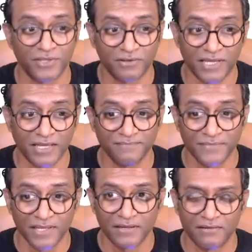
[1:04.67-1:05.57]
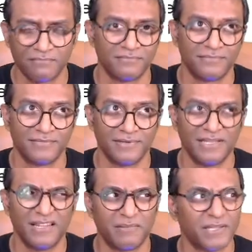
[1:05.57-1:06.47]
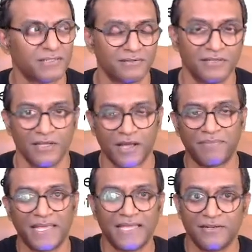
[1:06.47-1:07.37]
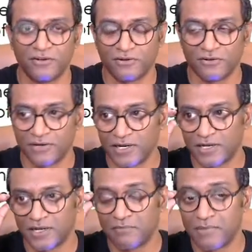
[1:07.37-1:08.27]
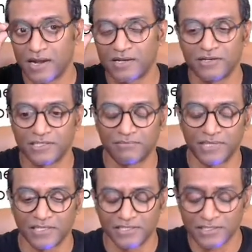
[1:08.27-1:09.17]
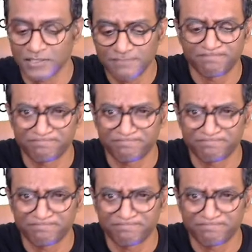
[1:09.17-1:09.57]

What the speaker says: okay, little pencil, a pen or a marker or something. Just